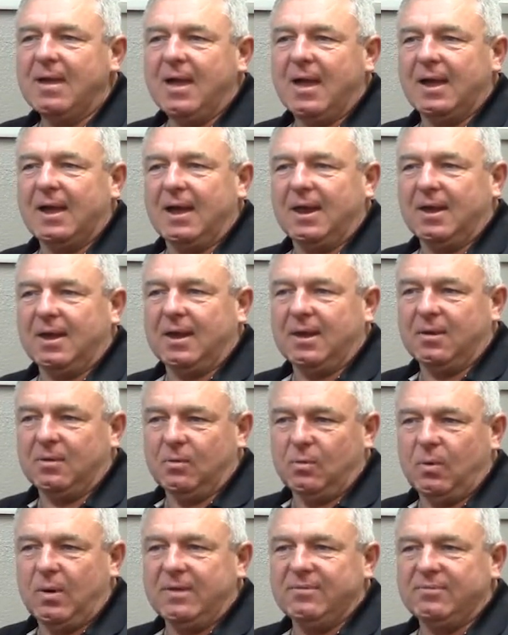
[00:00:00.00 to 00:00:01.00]
I kind of got
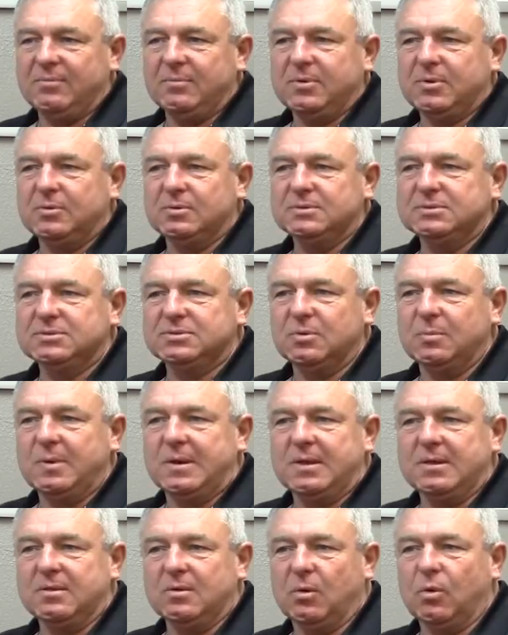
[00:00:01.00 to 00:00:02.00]
away from doing so
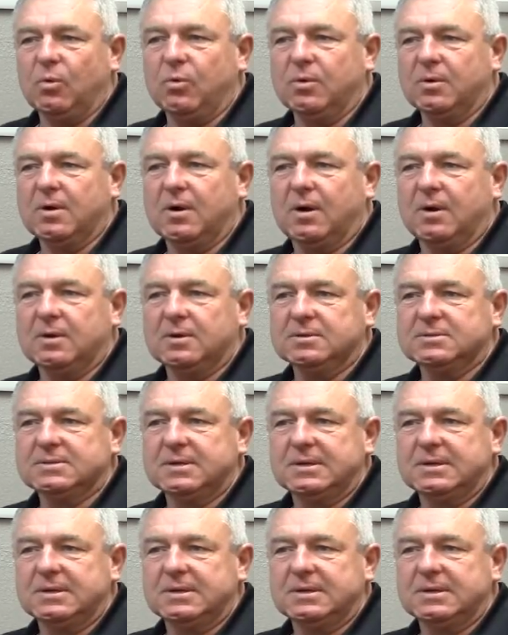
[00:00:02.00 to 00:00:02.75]
many of the older cars.